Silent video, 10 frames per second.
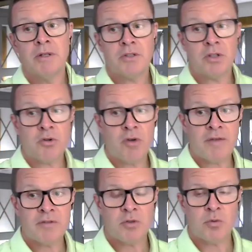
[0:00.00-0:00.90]
to
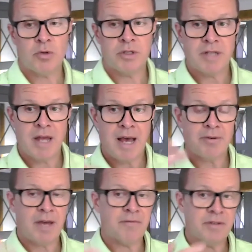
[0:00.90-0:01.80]
craft stories of how
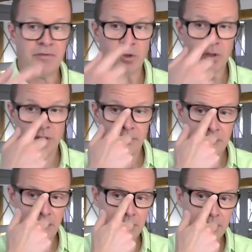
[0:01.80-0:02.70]
to have difficult
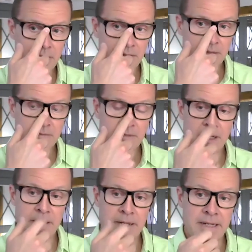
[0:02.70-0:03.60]
conversations
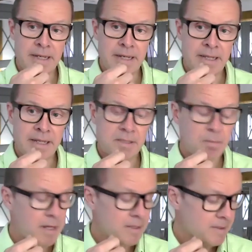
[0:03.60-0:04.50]
in that
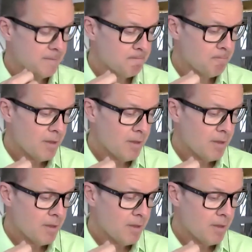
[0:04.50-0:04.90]
space.